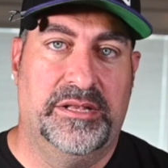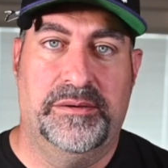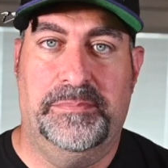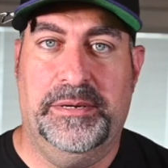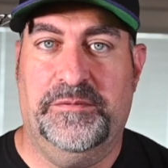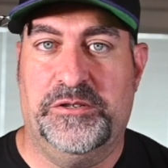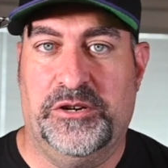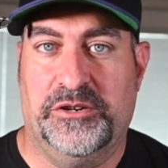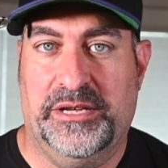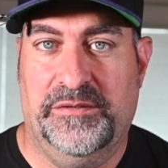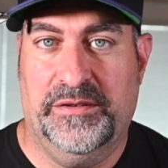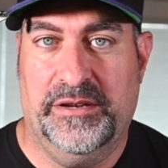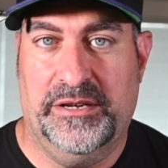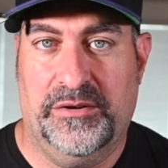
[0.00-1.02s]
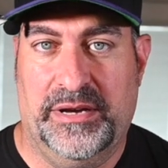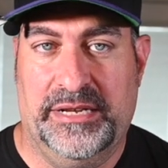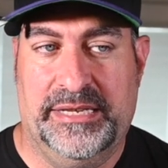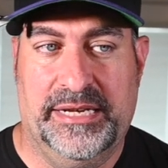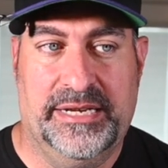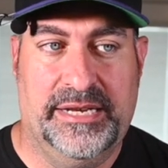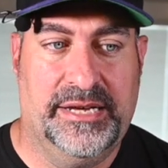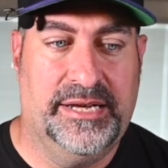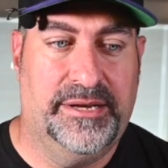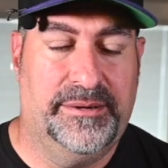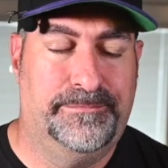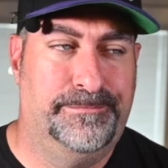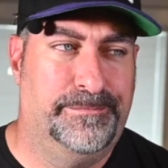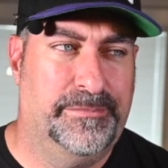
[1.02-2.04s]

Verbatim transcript: the beef jerky video I did uh,